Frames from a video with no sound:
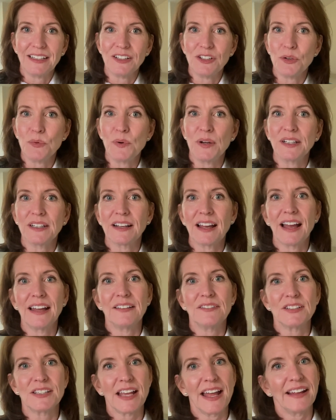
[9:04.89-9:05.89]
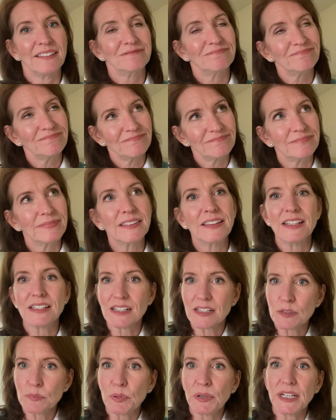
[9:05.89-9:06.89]
You want to kind of say, this
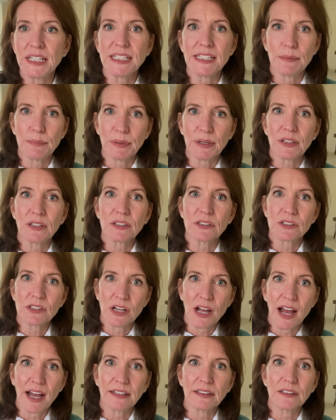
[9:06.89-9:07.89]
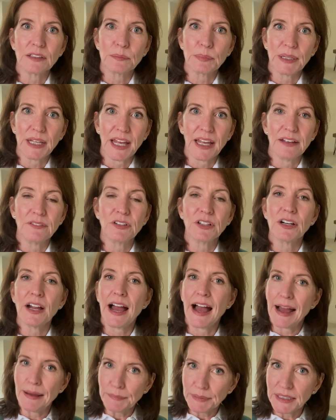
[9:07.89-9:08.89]
is pretty typical toddler behavior.
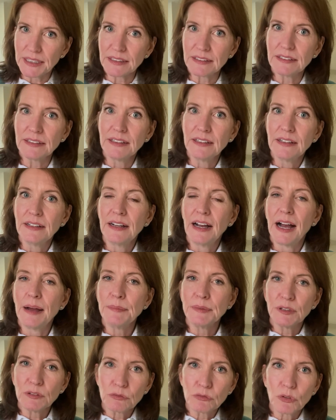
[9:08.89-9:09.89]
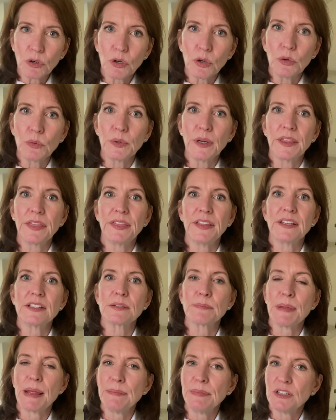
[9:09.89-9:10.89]
I'm gonna roll with this.
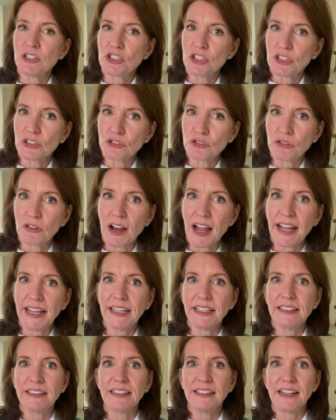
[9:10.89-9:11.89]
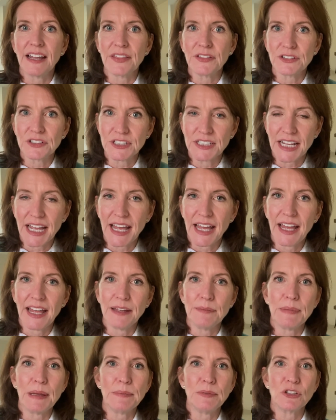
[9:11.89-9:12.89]
Maybe she'll try it in another day.
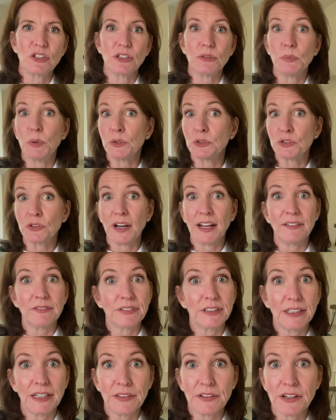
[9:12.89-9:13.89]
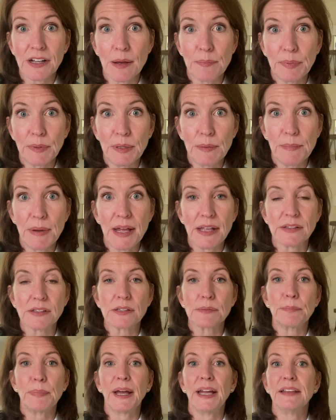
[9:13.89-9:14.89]
Maybe she won't try it for another couple of months,
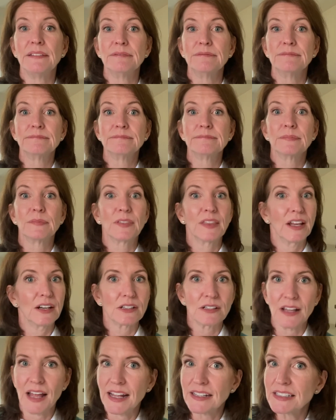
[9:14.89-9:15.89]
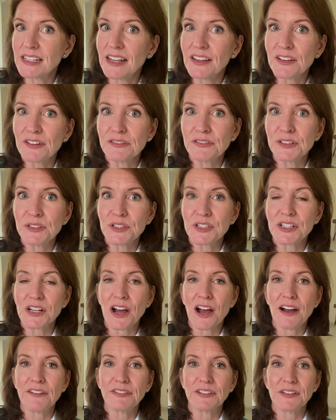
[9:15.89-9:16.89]
but there's lots of other foods to
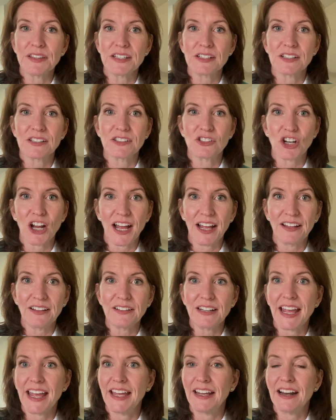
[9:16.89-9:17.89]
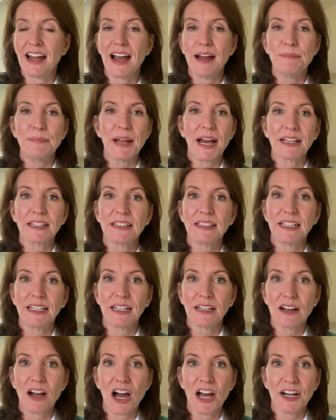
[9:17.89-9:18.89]
offer this child, and I'm not going to
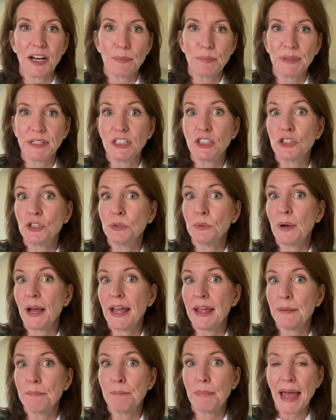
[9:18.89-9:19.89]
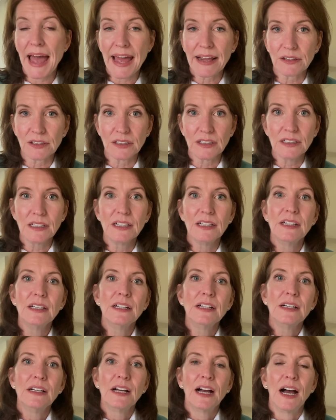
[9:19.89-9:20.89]
get caught up into a battle
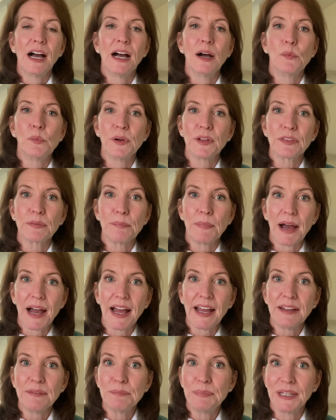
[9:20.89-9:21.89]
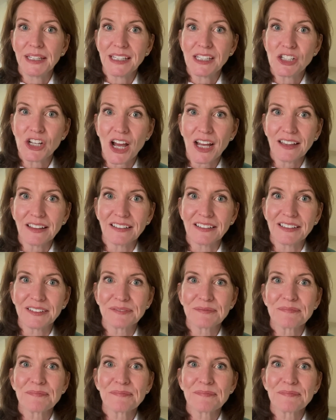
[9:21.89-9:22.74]
with my picky toddler.